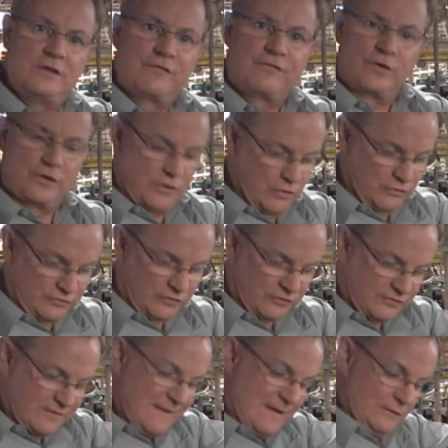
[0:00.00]
different
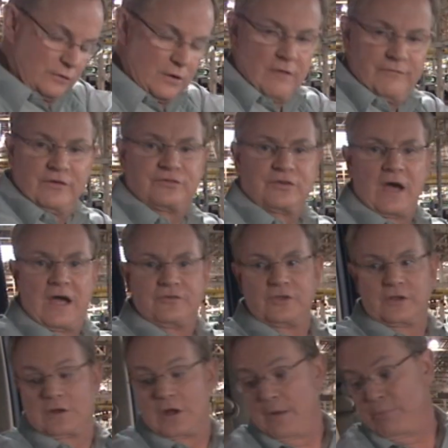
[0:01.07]
uses. Love the size of
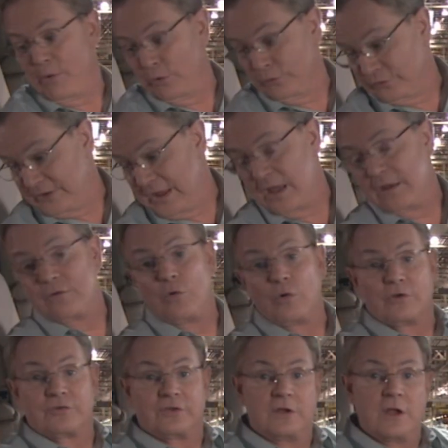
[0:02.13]
the cup holders and, of
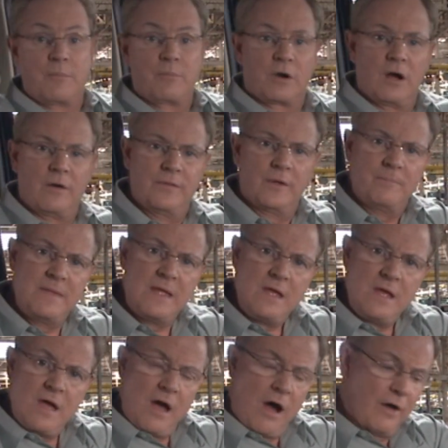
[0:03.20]
course, the number of them.
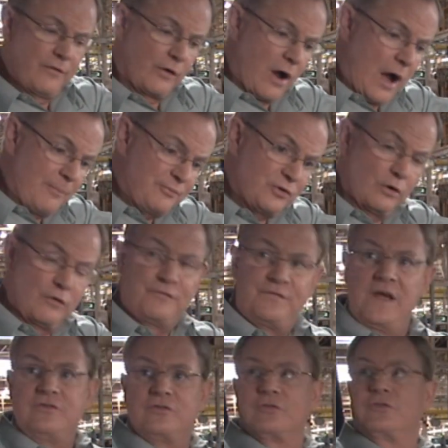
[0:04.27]
Other optional
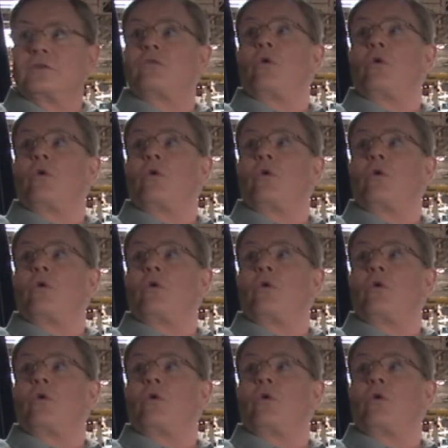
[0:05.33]
features, of